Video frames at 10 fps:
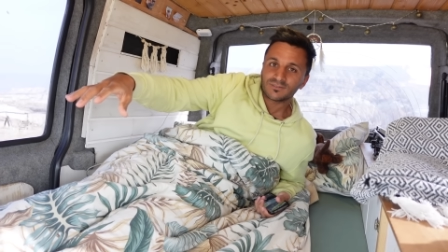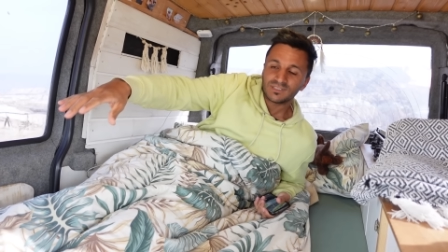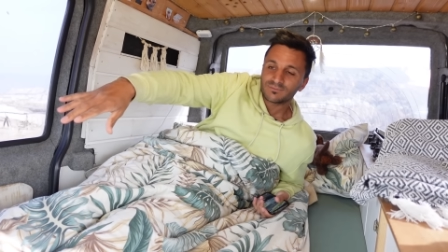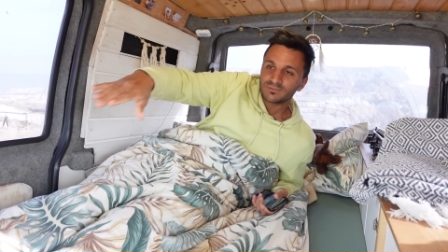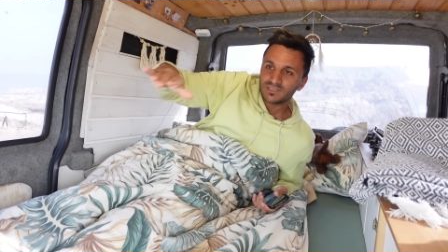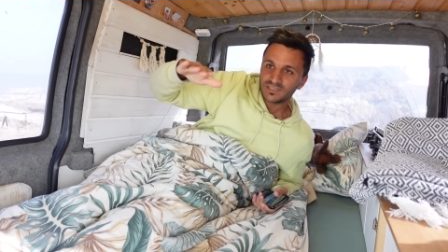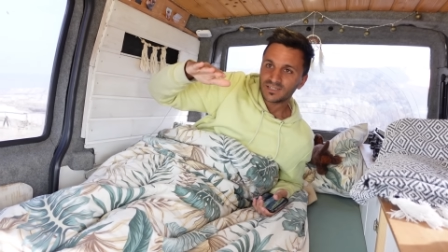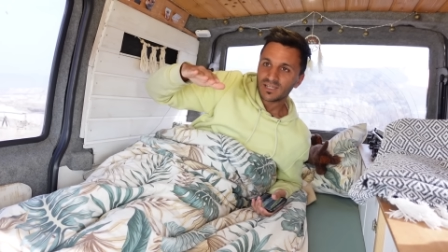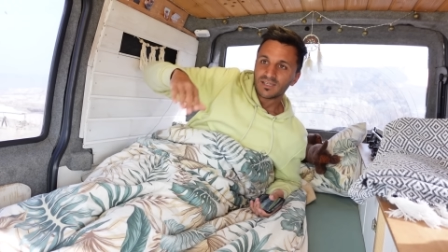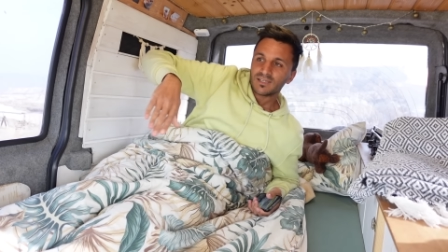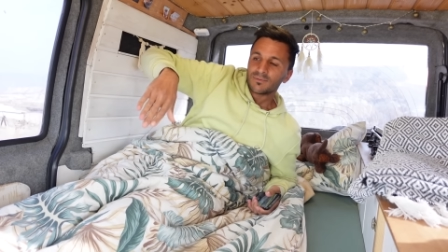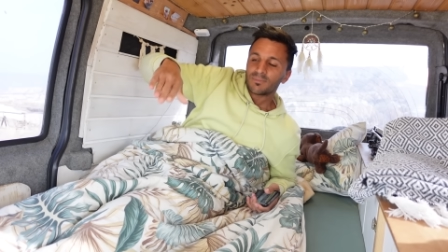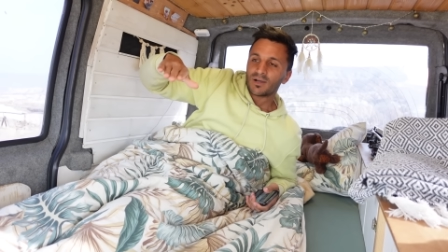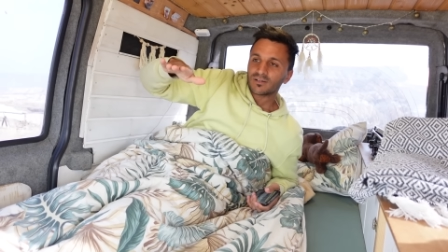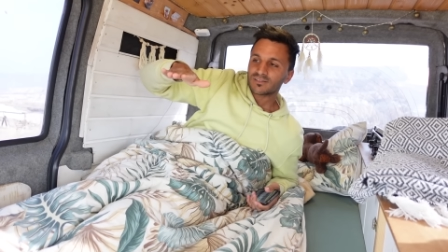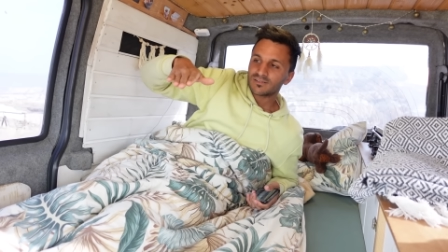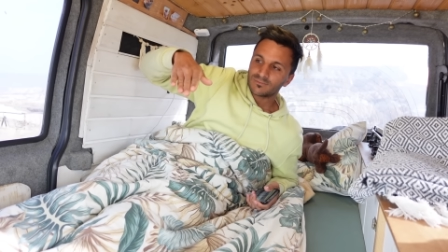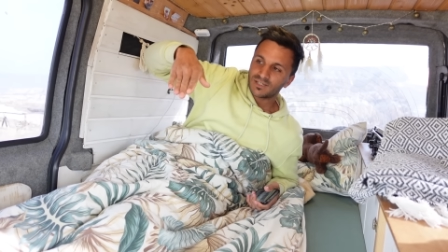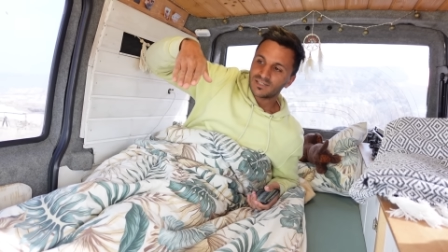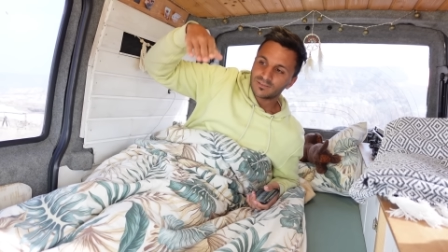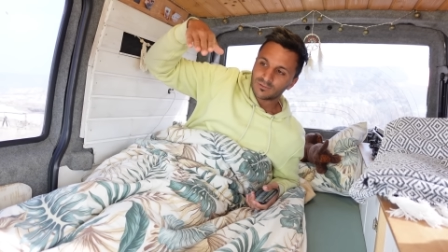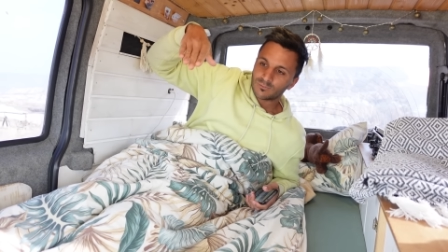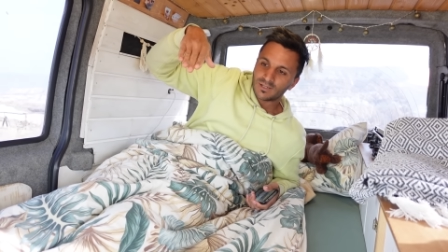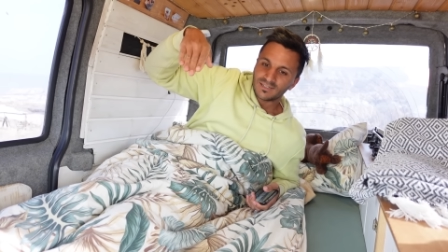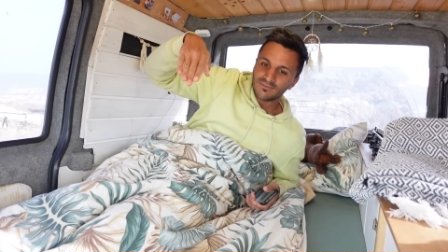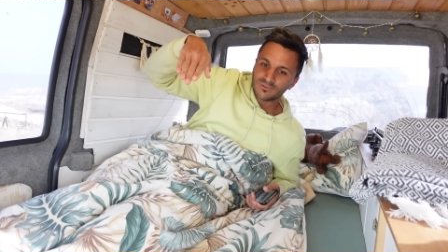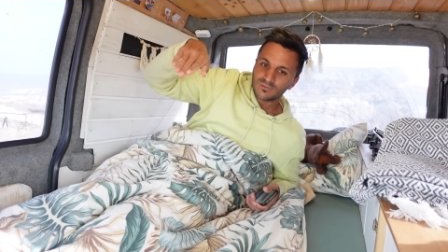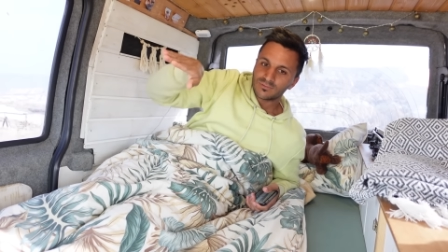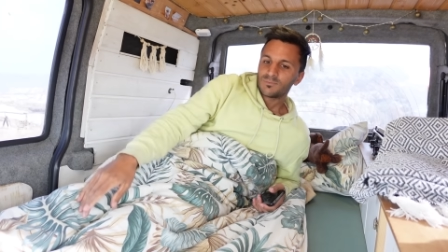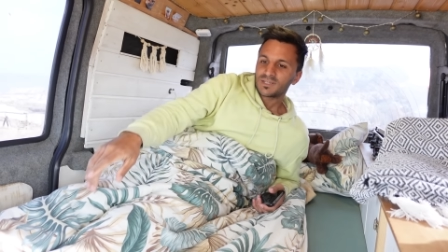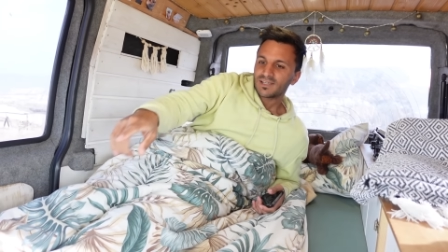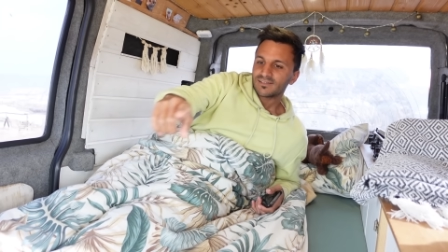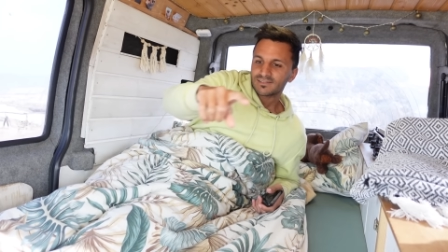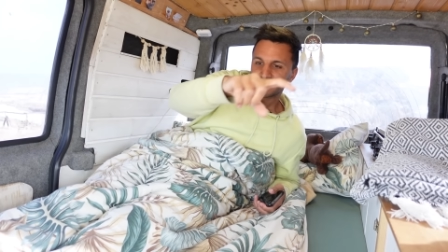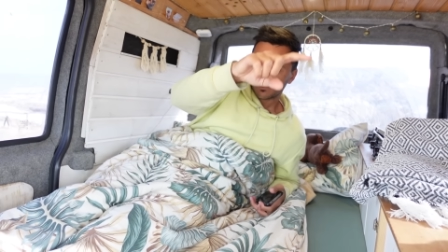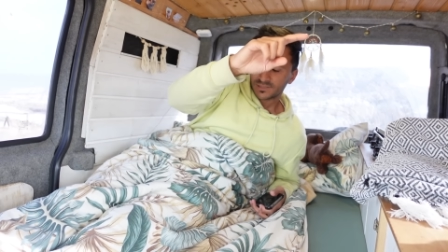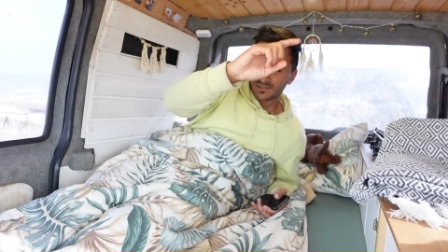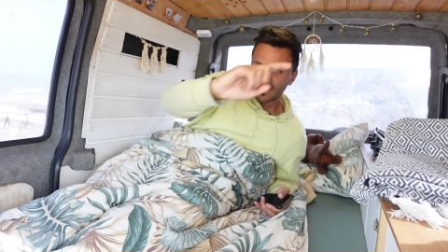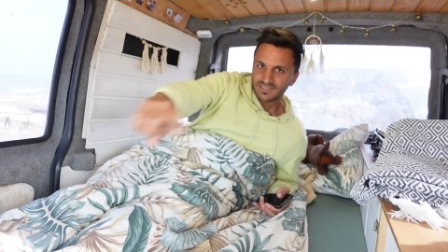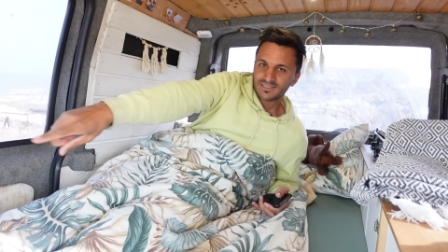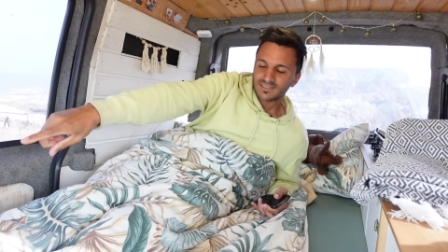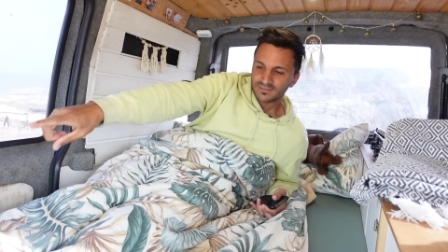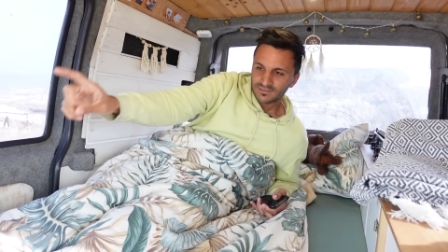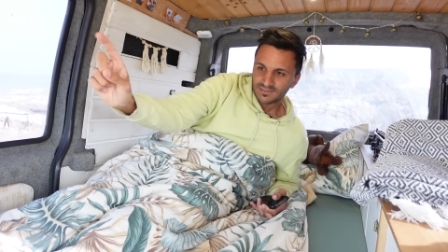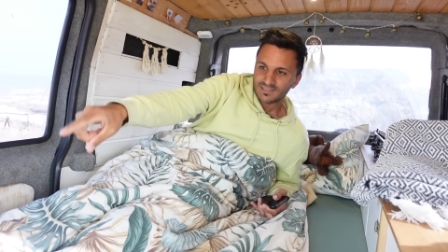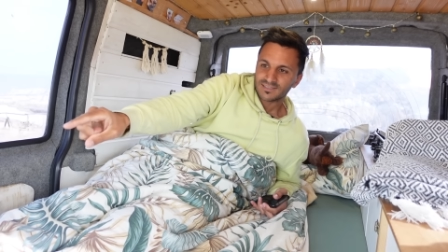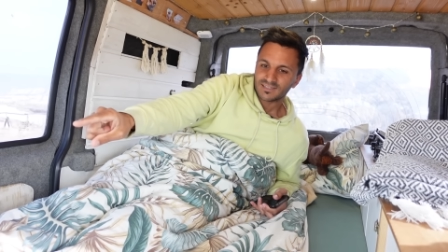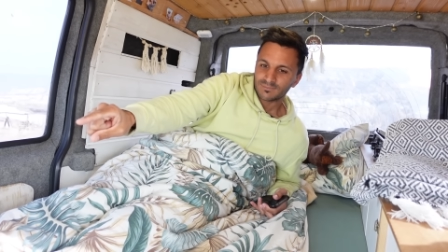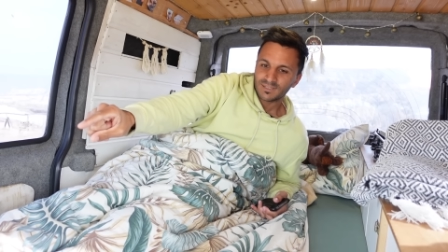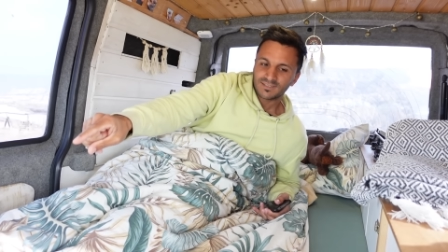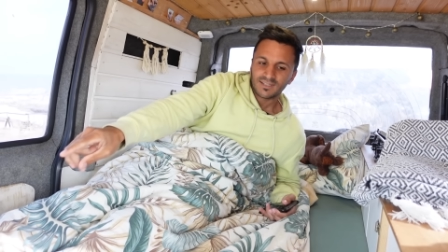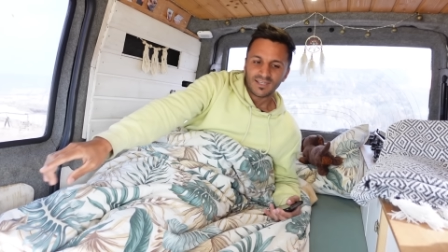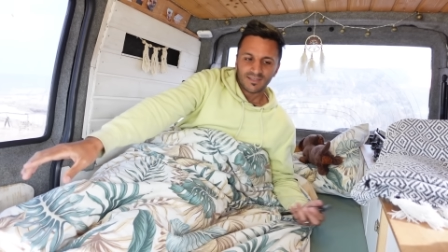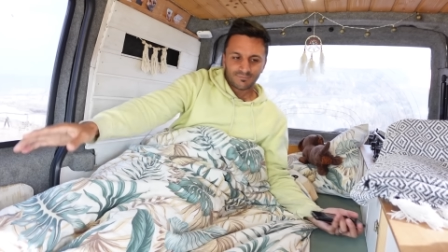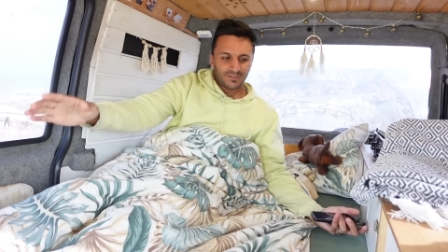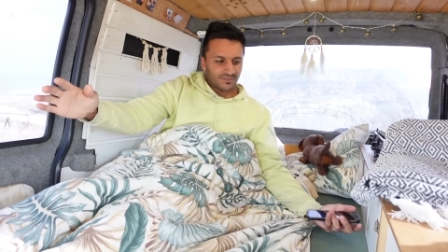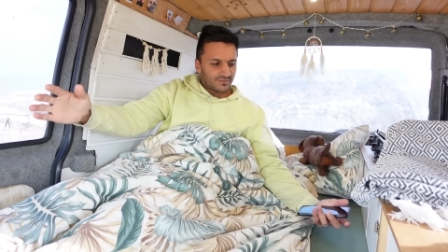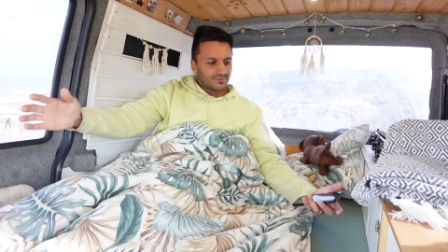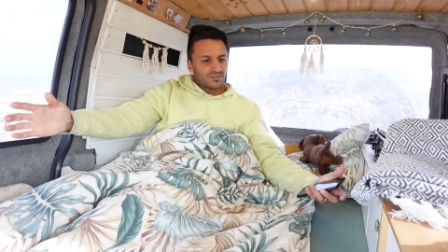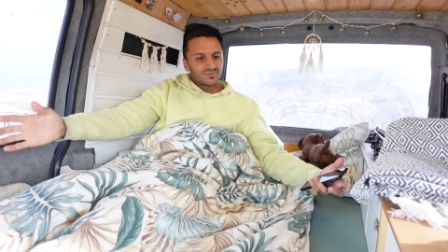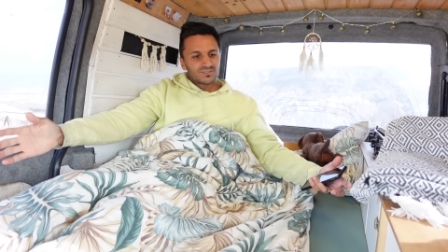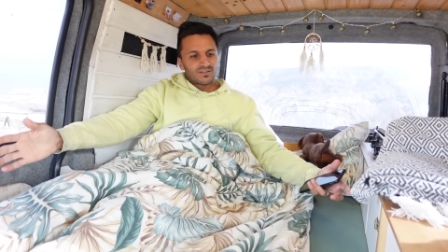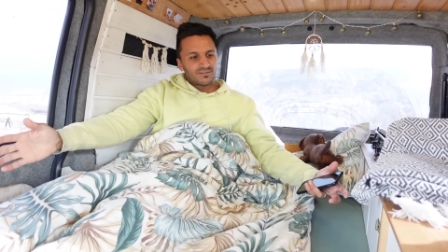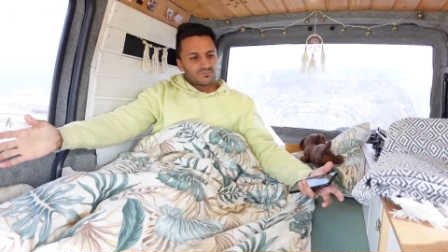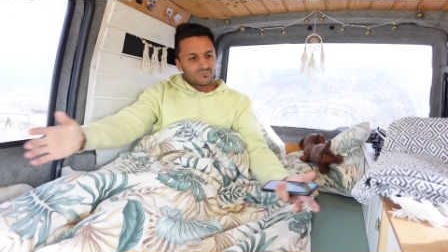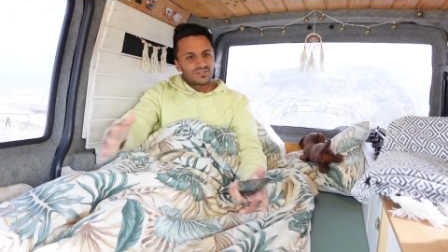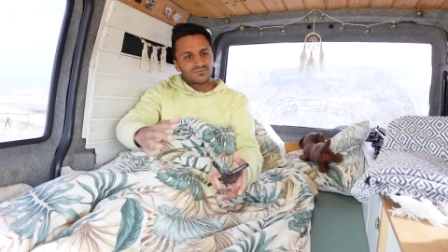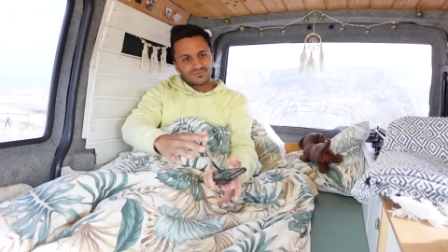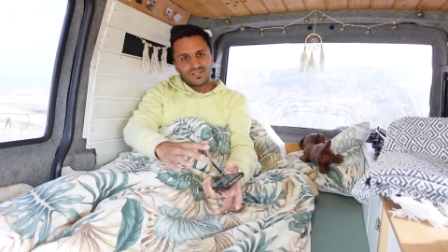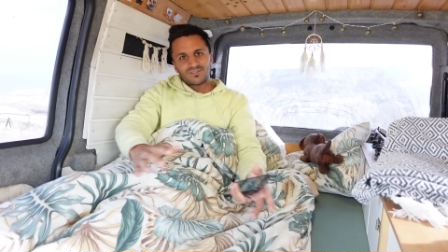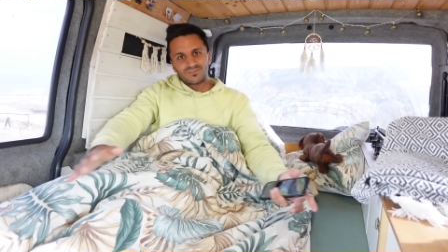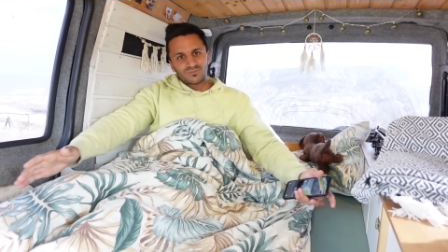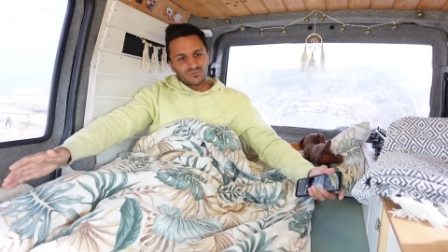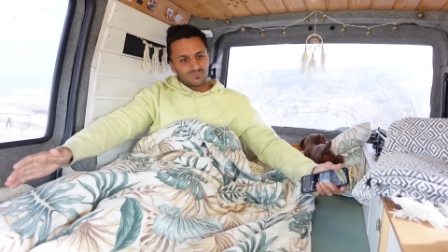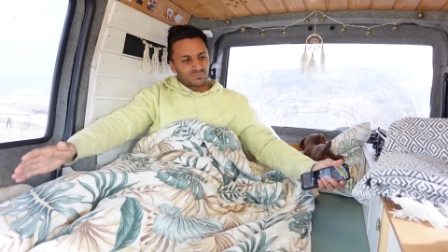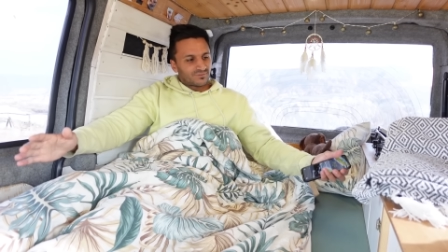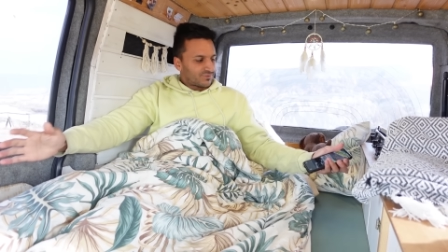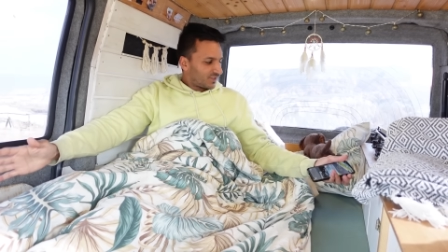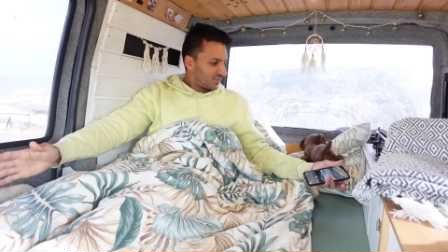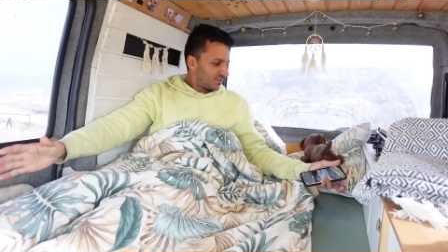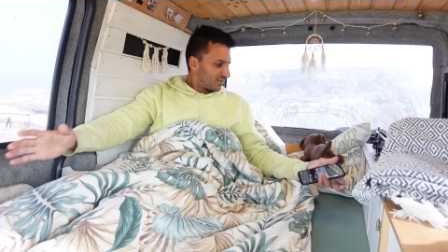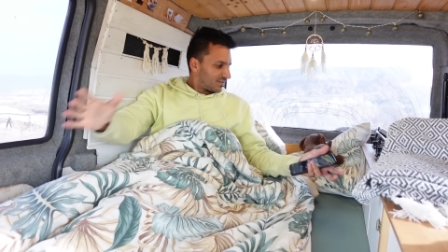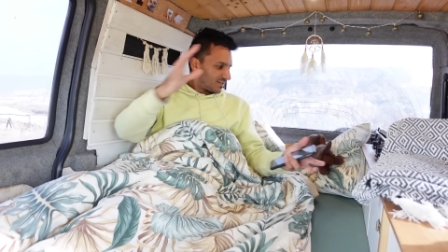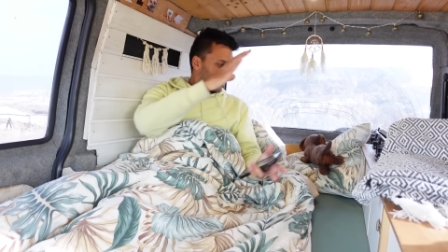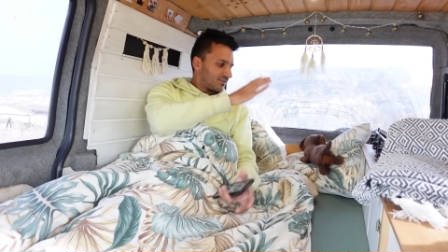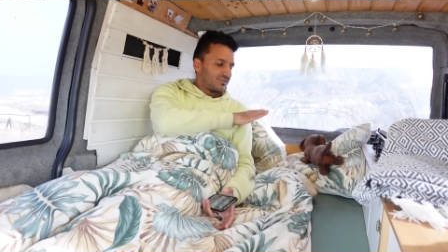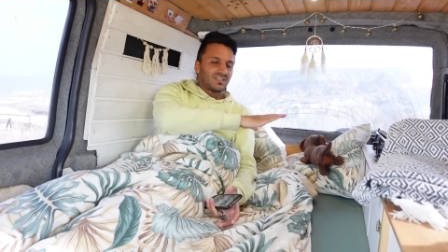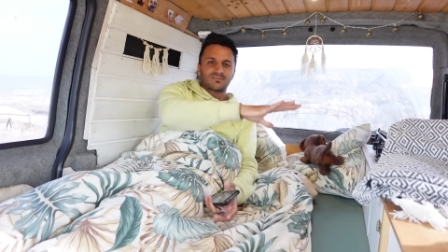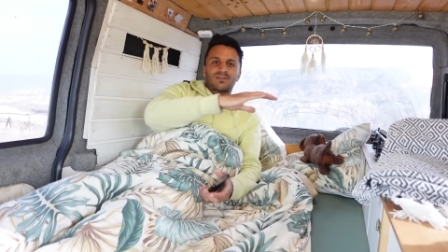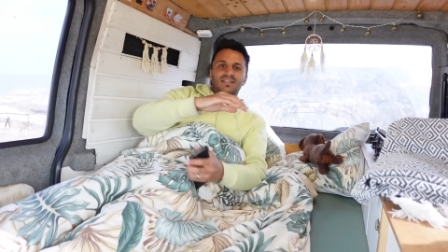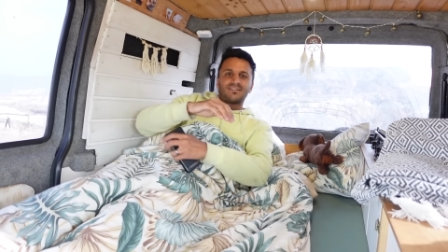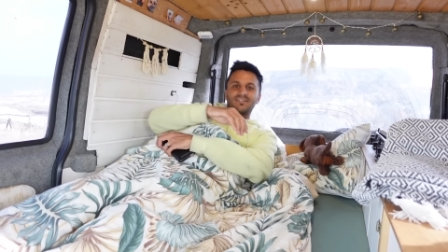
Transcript: If we're parked somewhere not quite level, we can sleep with our heads this side of the bed. But over time, we've learned to prefer this way.